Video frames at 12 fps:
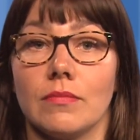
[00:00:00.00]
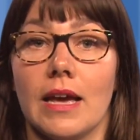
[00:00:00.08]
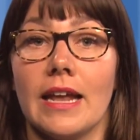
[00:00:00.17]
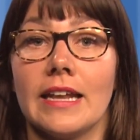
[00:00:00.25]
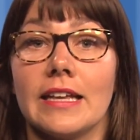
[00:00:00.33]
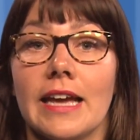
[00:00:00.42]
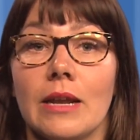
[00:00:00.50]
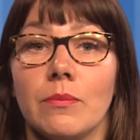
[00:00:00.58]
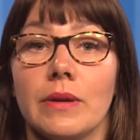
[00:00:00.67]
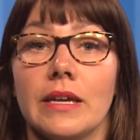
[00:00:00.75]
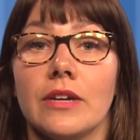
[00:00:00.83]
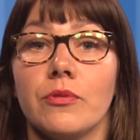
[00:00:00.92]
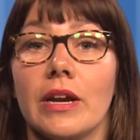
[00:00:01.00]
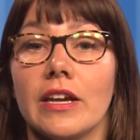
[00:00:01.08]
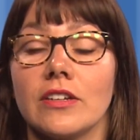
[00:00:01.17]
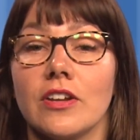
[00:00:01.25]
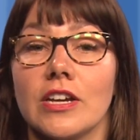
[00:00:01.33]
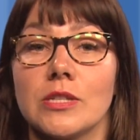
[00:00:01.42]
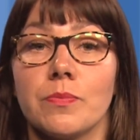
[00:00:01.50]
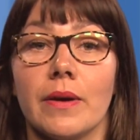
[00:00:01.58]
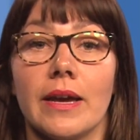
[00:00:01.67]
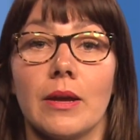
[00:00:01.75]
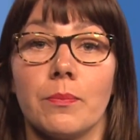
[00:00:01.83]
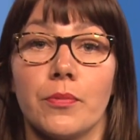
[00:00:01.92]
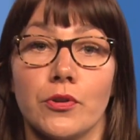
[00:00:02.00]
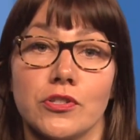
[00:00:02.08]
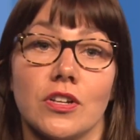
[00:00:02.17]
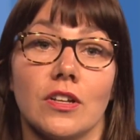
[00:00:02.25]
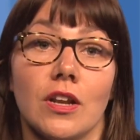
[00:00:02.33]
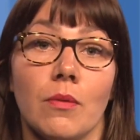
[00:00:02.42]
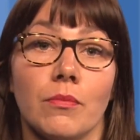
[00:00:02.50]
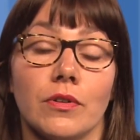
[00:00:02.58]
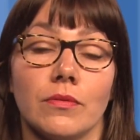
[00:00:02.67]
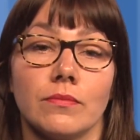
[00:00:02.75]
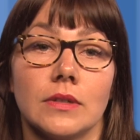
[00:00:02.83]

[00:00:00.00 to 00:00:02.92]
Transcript: and it can be recognized by a personal number.